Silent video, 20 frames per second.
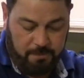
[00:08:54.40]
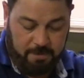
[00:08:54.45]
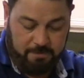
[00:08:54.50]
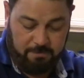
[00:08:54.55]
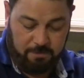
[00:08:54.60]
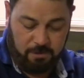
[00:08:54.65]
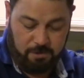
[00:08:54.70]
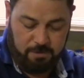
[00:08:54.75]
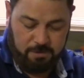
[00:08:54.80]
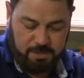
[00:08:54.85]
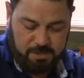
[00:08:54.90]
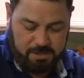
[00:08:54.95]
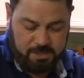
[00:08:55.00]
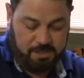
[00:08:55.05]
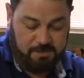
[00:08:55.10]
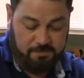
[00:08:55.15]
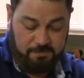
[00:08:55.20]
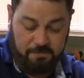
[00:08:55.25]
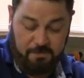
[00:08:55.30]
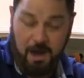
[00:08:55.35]
I've learned this
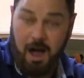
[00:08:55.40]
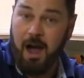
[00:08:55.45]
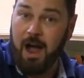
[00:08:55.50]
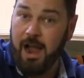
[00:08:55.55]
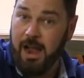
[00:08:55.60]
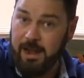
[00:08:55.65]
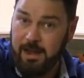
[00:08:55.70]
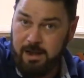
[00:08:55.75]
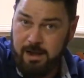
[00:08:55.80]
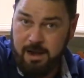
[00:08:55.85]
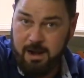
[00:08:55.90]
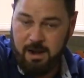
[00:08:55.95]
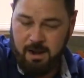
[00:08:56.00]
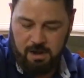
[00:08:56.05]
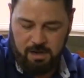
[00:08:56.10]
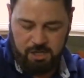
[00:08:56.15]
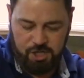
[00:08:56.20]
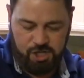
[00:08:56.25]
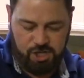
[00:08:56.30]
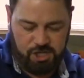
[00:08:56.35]
is fine,
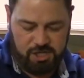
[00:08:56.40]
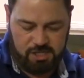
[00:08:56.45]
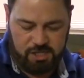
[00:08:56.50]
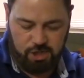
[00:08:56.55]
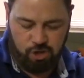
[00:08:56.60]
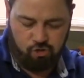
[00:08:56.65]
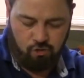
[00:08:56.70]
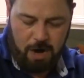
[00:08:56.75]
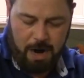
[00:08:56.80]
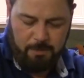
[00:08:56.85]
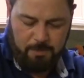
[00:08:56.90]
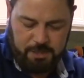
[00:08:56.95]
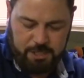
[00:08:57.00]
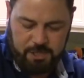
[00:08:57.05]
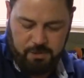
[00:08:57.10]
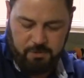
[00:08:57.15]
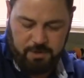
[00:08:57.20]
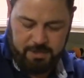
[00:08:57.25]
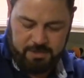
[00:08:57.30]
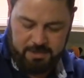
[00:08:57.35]
just a drop or
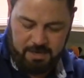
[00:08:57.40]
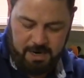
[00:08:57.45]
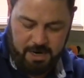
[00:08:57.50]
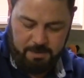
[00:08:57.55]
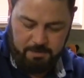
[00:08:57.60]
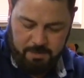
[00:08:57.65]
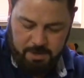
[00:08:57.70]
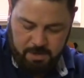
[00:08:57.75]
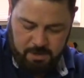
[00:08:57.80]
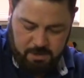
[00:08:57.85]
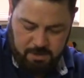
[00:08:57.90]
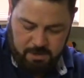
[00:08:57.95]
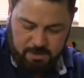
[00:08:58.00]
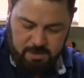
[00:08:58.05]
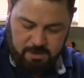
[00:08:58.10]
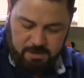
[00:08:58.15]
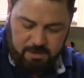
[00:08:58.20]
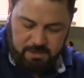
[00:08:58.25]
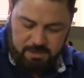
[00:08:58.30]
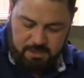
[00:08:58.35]
two at a time
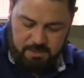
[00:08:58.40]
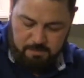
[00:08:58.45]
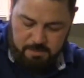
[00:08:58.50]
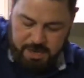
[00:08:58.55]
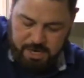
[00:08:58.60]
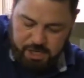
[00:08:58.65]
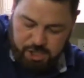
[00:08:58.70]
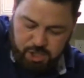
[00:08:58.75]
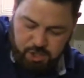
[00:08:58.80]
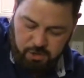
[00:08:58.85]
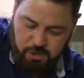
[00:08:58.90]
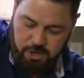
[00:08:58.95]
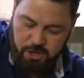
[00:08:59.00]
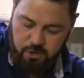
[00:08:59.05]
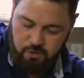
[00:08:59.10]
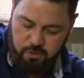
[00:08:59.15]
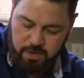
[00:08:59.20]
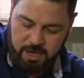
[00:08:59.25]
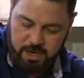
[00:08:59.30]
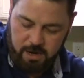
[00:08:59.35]
to make sure
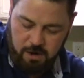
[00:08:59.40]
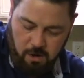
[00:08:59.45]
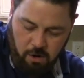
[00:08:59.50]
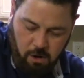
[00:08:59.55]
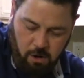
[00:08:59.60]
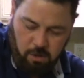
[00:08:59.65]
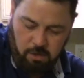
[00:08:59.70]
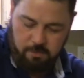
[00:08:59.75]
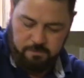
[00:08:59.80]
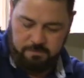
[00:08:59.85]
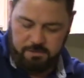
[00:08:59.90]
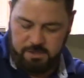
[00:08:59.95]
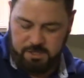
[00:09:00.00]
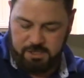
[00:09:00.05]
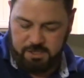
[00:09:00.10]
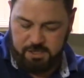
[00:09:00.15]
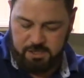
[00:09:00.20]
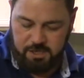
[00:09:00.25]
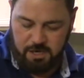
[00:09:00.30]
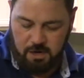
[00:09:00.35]
you get all of
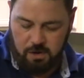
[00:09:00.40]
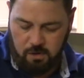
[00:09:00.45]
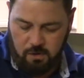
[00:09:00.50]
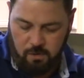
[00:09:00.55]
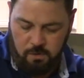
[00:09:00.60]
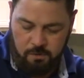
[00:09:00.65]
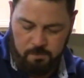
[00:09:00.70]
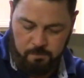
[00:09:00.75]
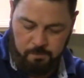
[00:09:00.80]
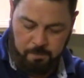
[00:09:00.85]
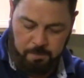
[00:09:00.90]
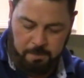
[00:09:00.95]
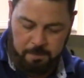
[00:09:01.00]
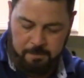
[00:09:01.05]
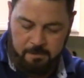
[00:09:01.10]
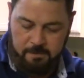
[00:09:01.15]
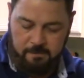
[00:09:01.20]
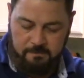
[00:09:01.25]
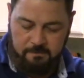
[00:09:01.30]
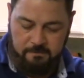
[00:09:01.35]
this dough
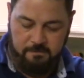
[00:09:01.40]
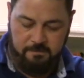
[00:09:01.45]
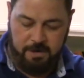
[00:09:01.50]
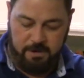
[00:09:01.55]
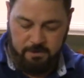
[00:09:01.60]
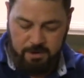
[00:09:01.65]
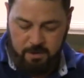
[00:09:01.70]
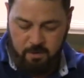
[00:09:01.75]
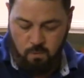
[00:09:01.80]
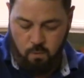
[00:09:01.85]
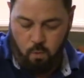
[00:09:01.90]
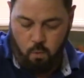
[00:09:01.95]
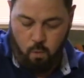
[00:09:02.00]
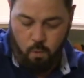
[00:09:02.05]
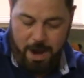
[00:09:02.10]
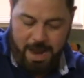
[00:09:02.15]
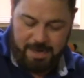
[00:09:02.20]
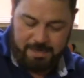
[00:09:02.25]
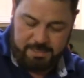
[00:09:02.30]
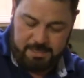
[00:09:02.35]
very
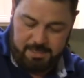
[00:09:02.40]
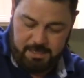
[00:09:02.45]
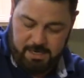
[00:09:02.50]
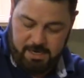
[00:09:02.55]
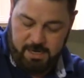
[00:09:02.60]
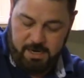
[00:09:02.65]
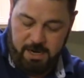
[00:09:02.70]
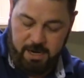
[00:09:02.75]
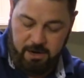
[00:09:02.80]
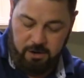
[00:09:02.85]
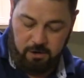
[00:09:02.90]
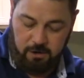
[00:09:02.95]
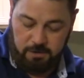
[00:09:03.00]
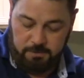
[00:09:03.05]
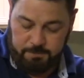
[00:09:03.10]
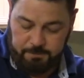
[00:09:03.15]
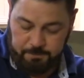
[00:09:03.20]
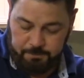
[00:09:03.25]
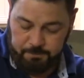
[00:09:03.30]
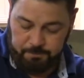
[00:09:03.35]
wet in here
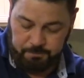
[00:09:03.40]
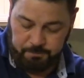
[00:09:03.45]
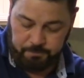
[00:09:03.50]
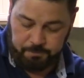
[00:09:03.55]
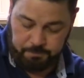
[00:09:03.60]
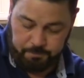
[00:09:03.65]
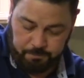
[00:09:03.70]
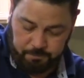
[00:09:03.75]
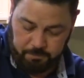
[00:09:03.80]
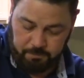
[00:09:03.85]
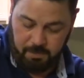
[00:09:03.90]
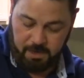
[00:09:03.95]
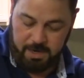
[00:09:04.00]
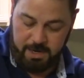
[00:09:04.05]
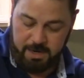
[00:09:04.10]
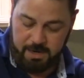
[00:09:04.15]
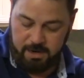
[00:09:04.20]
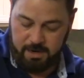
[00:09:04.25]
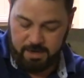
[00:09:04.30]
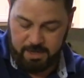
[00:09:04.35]

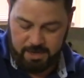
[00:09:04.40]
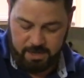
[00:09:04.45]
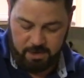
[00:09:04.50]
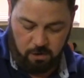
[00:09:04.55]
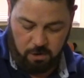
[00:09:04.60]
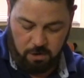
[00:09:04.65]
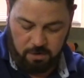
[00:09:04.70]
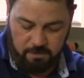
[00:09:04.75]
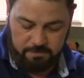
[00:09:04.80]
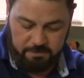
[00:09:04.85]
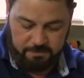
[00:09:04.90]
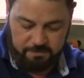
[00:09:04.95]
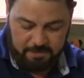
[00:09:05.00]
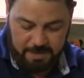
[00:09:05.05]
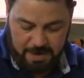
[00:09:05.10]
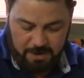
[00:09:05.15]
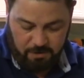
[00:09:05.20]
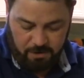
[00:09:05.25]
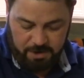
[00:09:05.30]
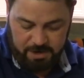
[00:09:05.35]
and all of the
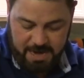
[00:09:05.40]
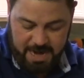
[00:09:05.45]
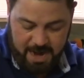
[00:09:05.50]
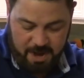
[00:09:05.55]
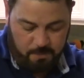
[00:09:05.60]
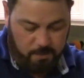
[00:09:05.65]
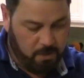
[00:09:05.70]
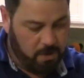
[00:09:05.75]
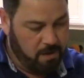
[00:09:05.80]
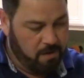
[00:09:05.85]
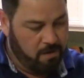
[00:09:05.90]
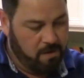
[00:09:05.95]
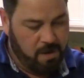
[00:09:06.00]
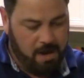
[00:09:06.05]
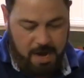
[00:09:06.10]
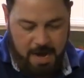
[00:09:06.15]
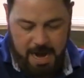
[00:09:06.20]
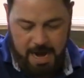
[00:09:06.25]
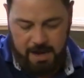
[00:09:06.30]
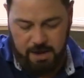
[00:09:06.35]
flour damp
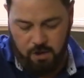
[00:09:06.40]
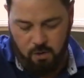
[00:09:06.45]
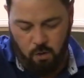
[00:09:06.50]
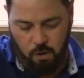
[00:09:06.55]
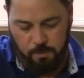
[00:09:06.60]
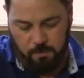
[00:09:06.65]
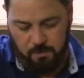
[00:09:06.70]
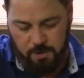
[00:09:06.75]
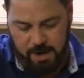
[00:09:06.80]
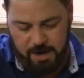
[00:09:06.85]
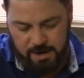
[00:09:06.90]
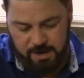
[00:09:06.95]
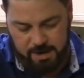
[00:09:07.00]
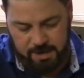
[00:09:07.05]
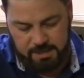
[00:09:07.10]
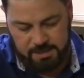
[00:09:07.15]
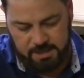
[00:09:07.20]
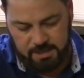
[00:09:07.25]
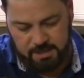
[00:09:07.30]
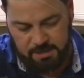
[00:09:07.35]
and incorporated
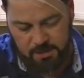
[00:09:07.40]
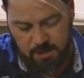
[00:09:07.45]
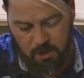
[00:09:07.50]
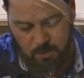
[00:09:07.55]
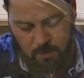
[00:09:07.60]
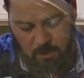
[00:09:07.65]
into the dough